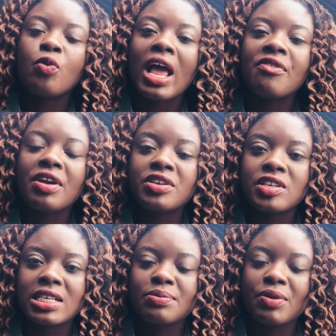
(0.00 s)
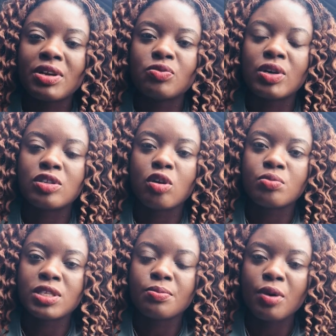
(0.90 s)
we are very transparent when it
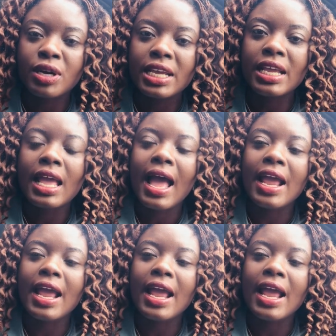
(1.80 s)
comes to money